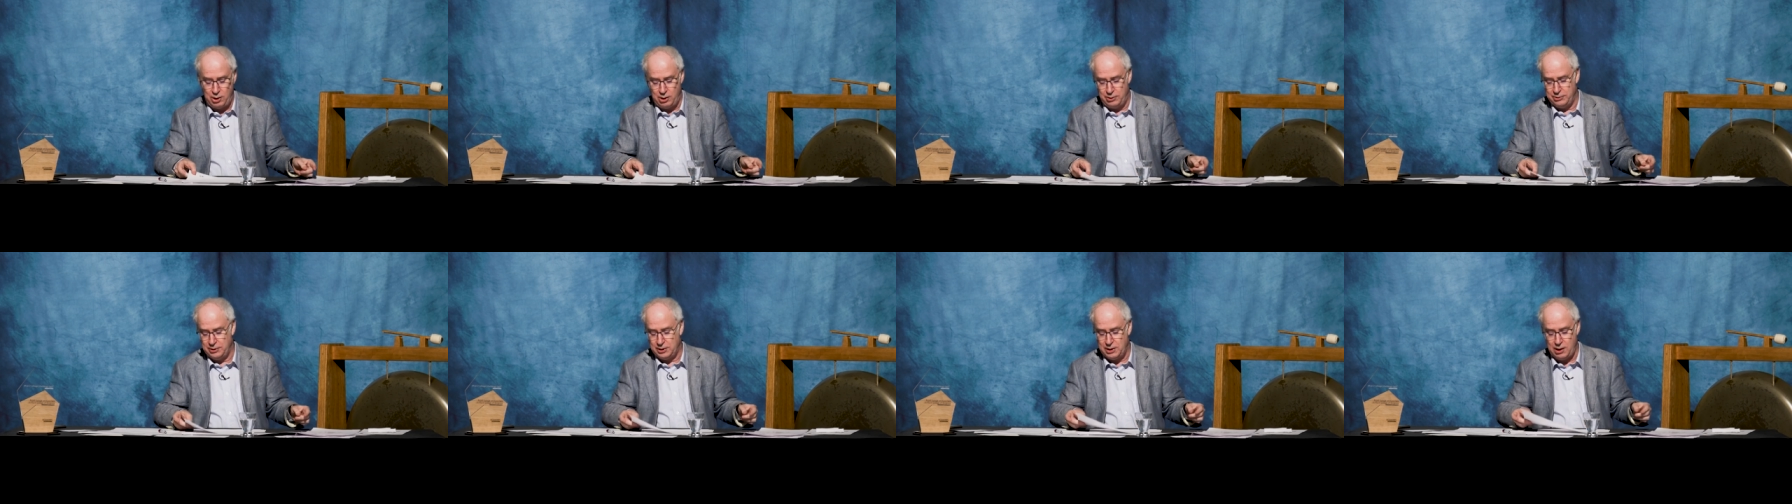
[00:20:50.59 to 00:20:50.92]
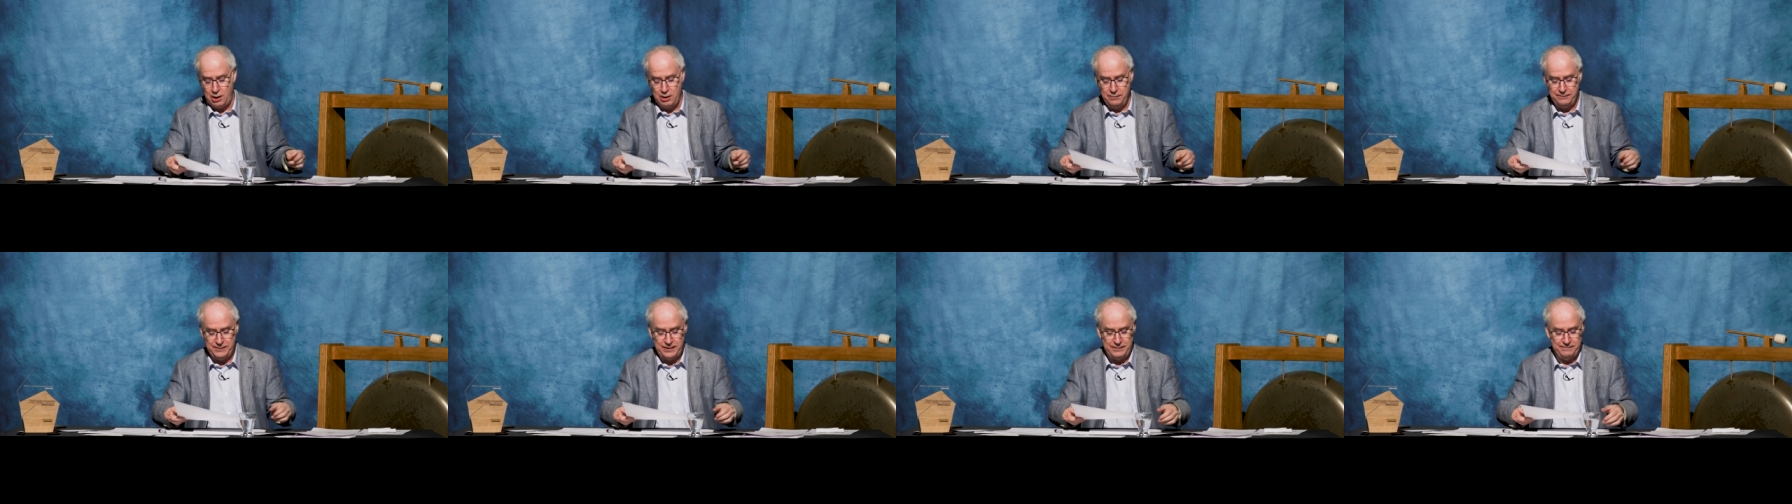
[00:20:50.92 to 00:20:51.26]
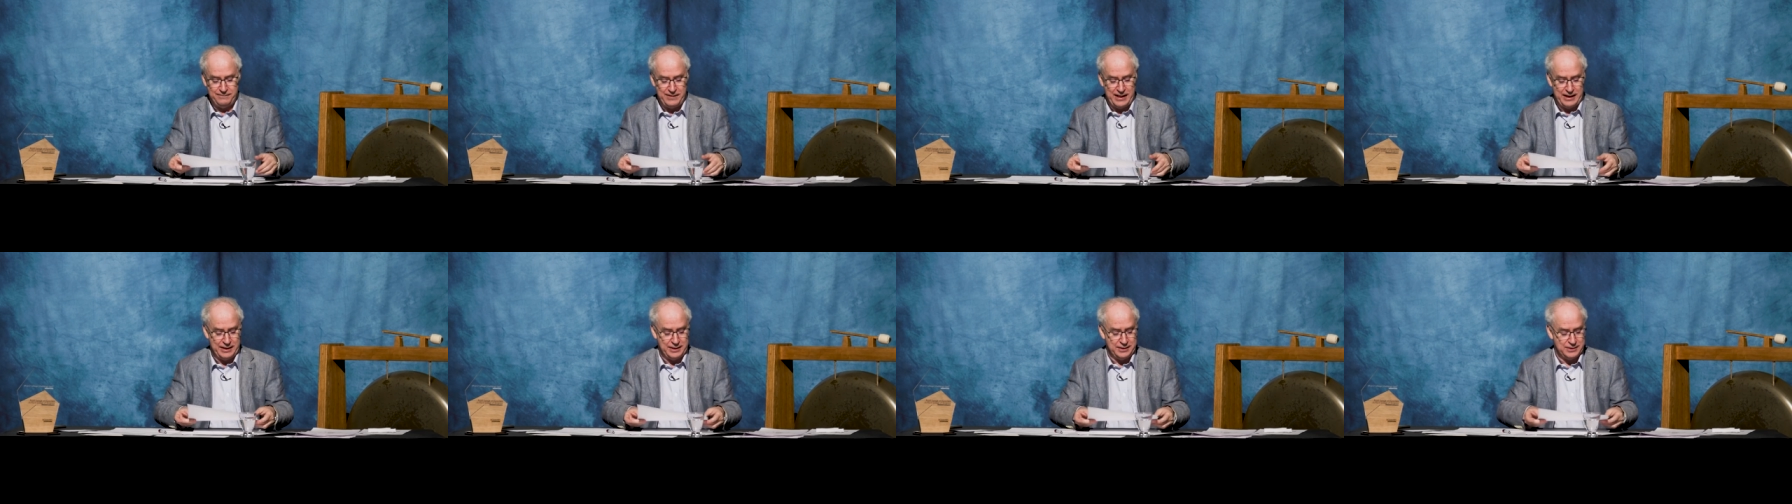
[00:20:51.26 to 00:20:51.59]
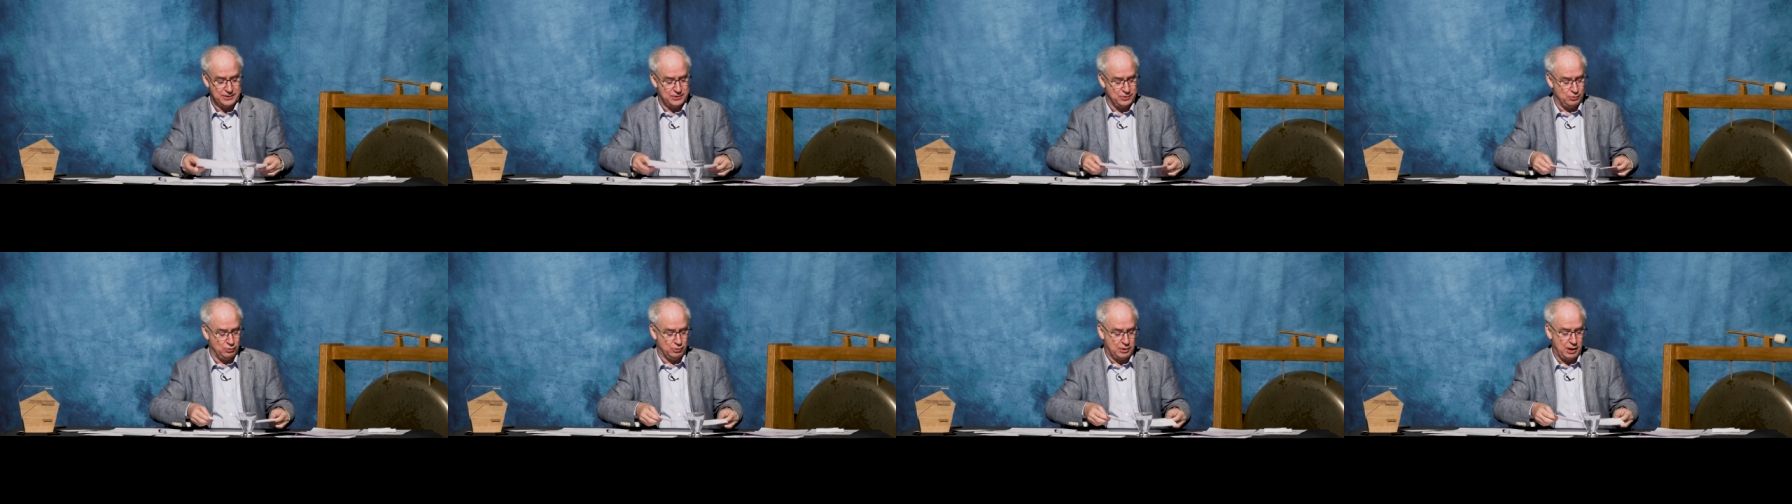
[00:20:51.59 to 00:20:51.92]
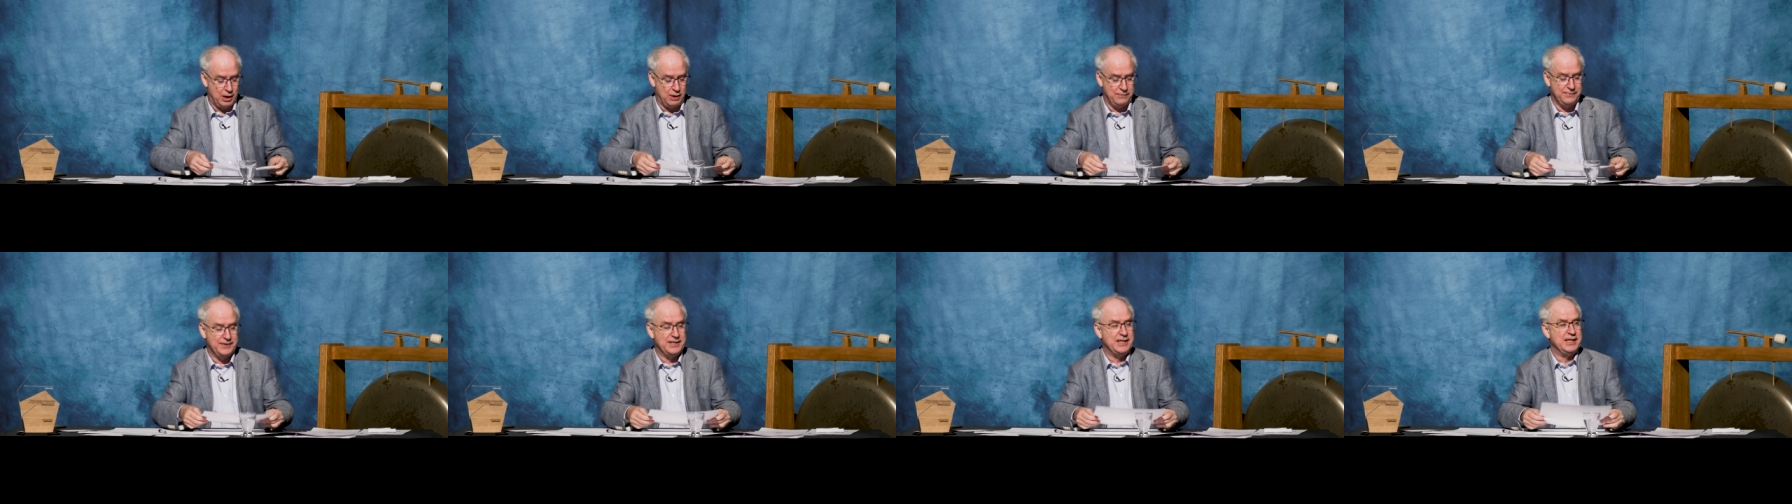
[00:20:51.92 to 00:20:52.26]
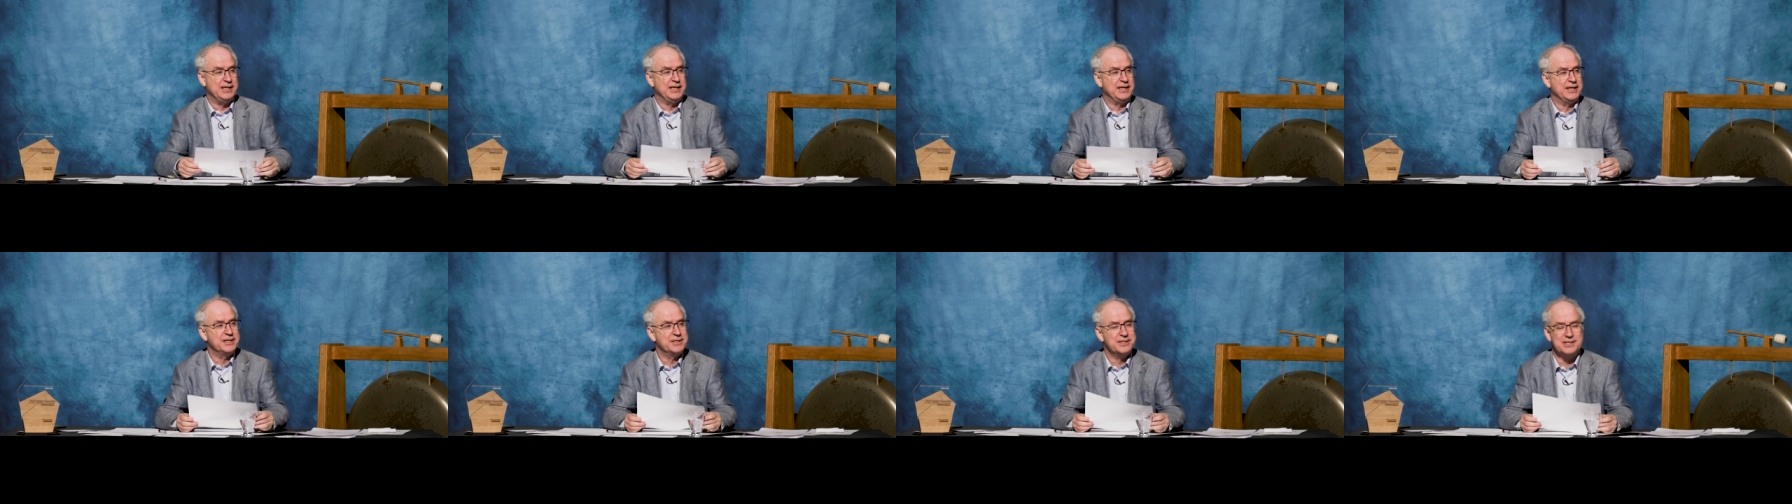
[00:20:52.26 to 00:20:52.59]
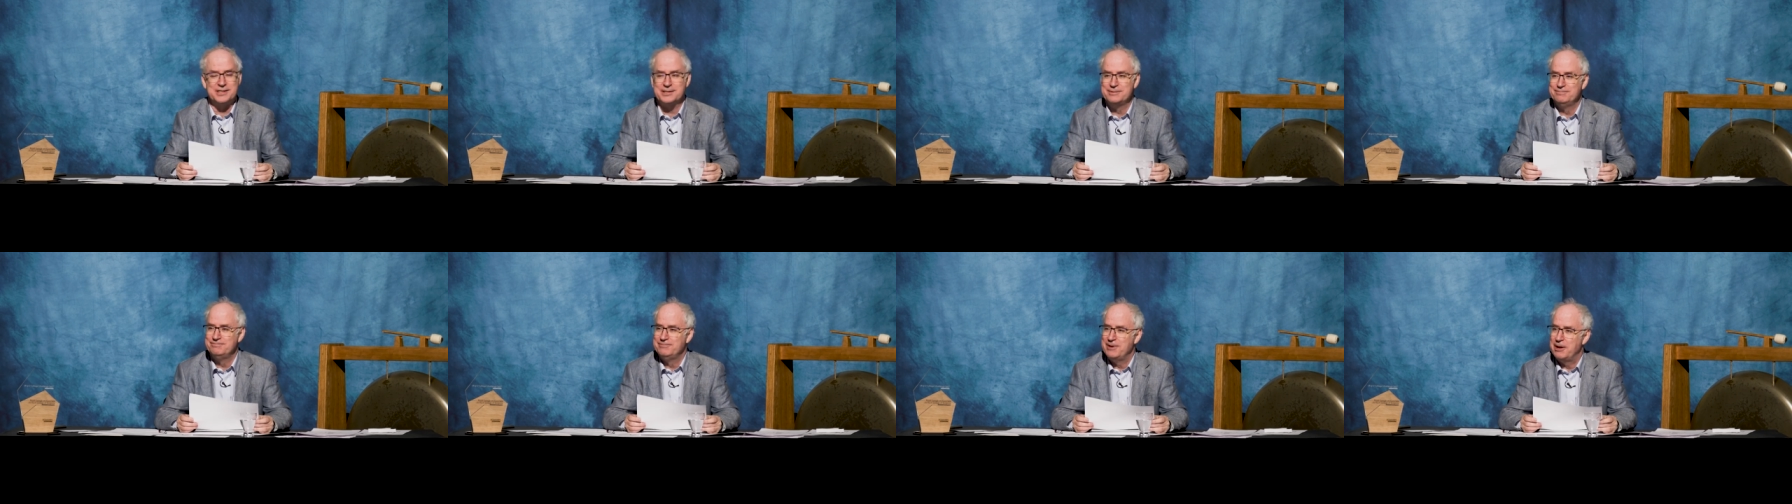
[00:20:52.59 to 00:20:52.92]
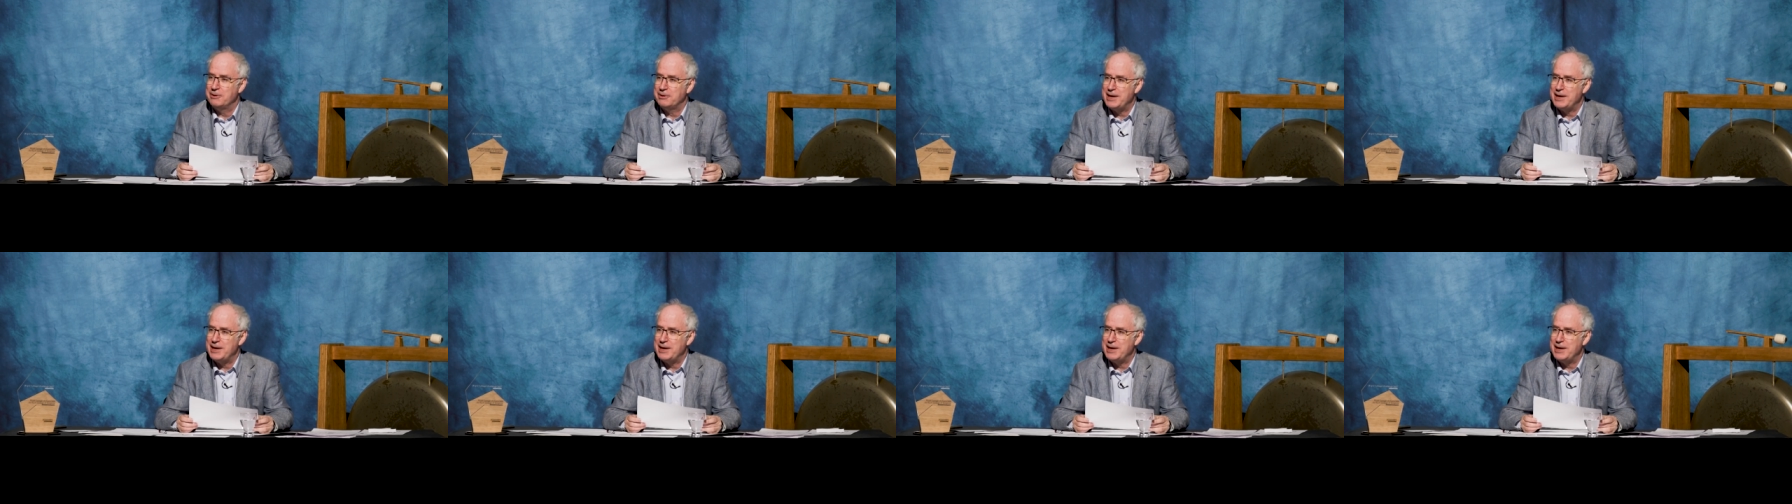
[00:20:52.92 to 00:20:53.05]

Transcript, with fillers: on COVID villains or COVID idiots,